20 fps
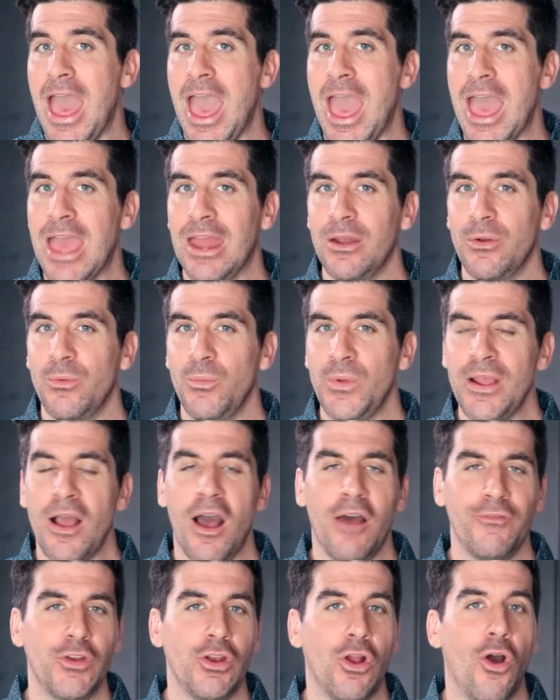and we
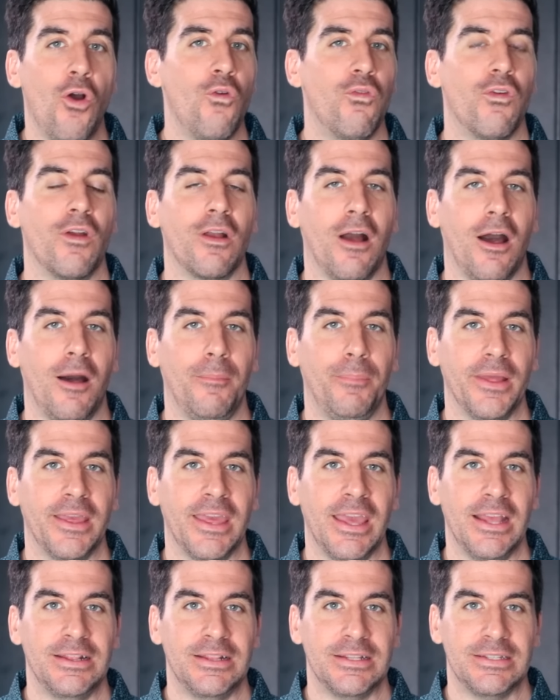often
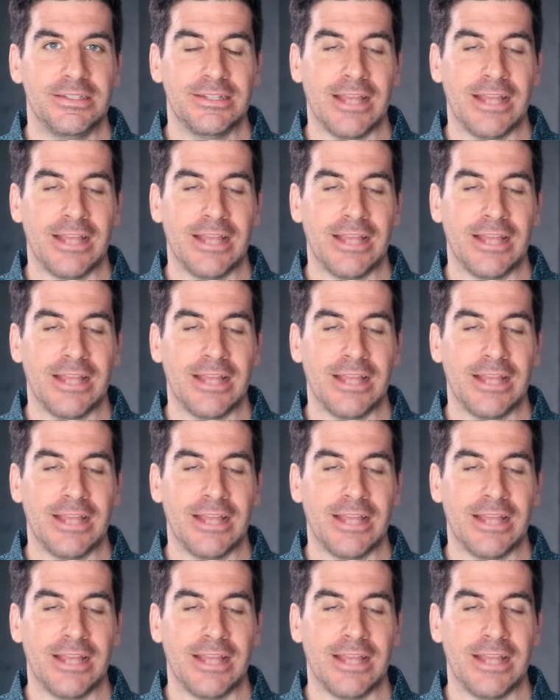overcomplicate this